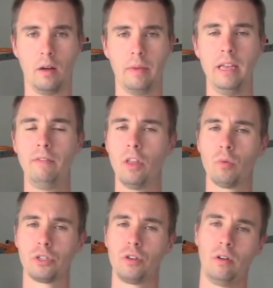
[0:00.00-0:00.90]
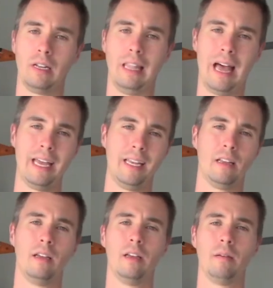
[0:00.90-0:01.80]
Even though we're starting light,
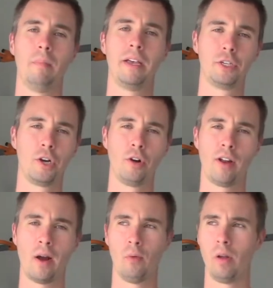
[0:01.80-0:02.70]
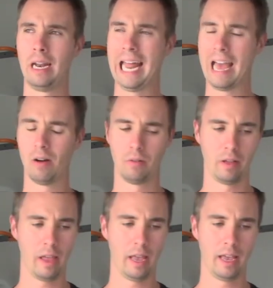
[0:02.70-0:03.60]
make sure you're not running out
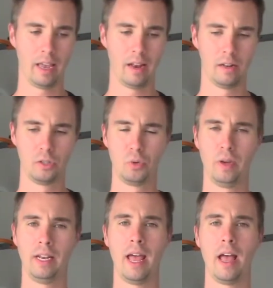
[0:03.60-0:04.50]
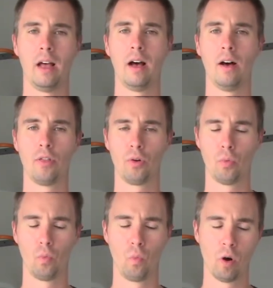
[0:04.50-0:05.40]
and doing other
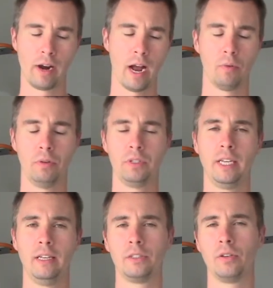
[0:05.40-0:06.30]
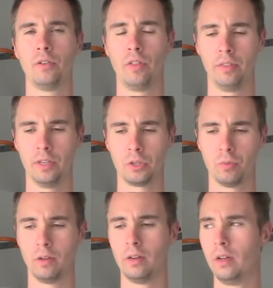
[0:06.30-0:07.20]
workout routines other than this
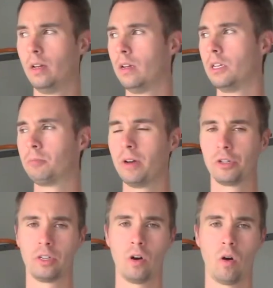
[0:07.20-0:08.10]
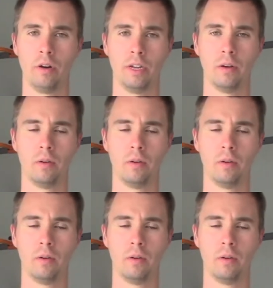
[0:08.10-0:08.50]
one, especially cardio.